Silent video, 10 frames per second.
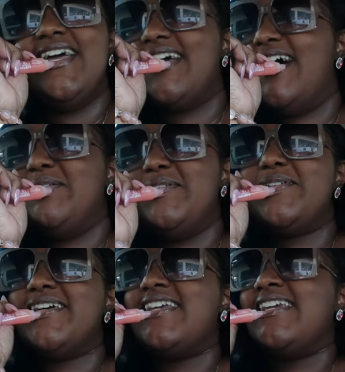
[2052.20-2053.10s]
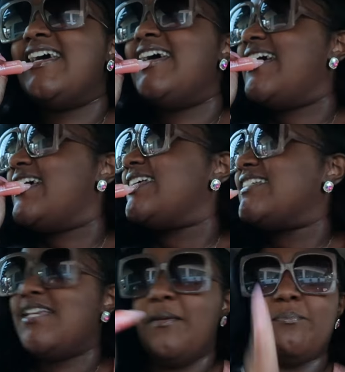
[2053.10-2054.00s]
Gotta be quicker than that.
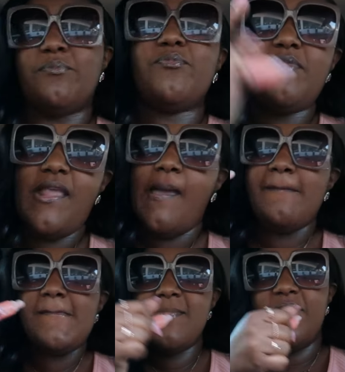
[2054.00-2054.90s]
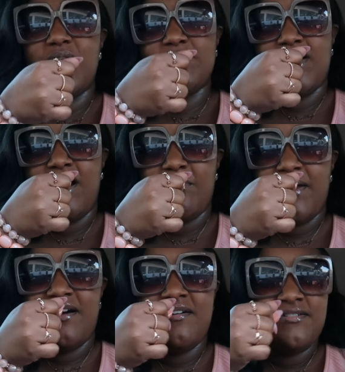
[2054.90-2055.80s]
She know what I'm talking
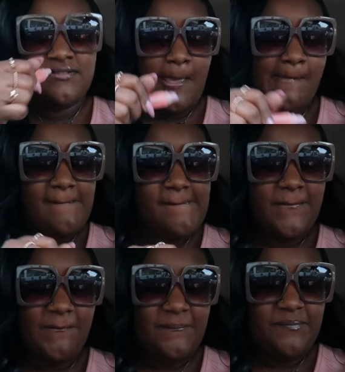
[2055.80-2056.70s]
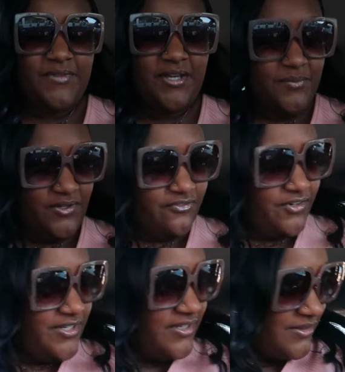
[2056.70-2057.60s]
about. Help your
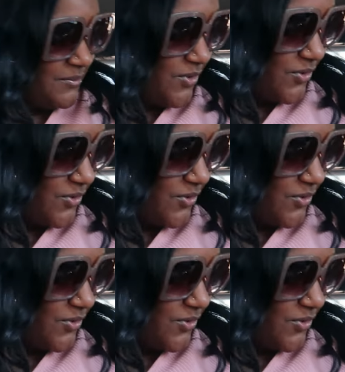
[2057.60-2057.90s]
friend get them